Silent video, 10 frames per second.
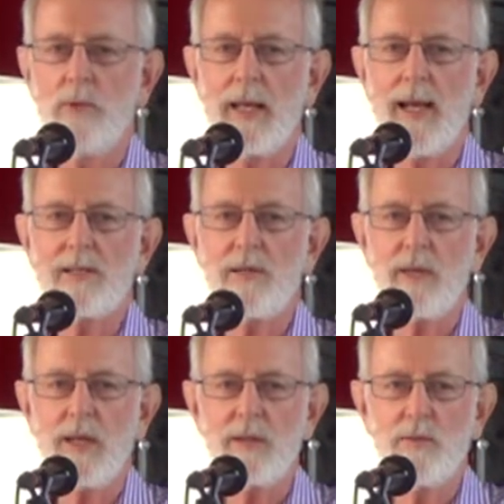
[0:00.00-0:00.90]
We like to
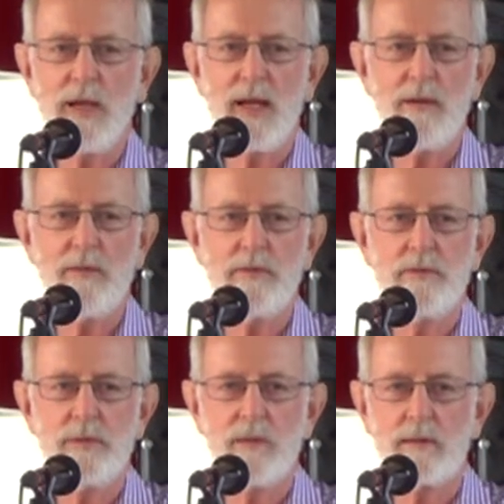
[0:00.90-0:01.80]
think that we have
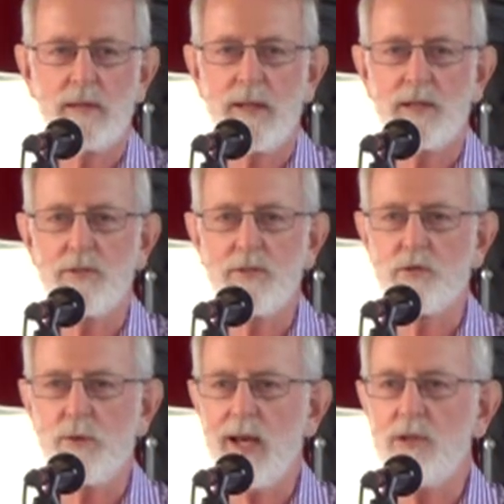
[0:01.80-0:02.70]
an election
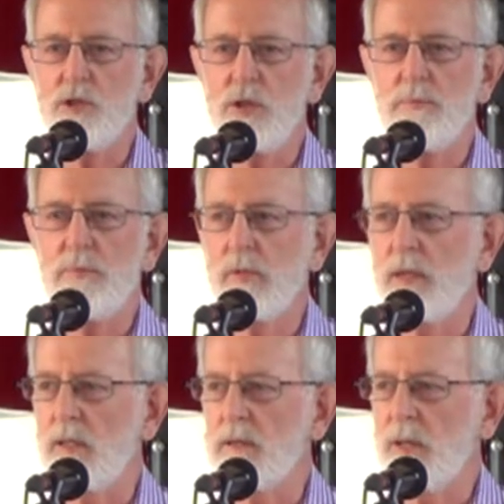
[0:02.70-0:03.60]
strategy
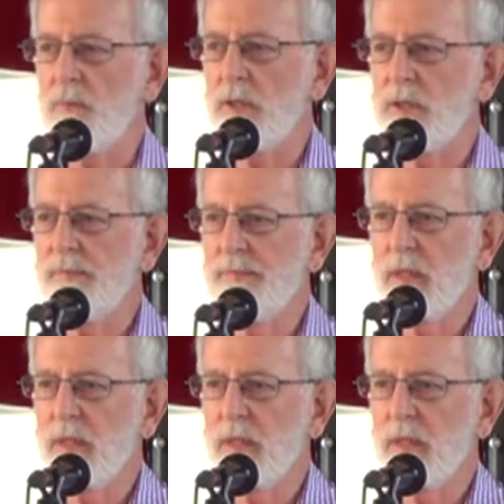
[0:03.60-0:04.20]
template,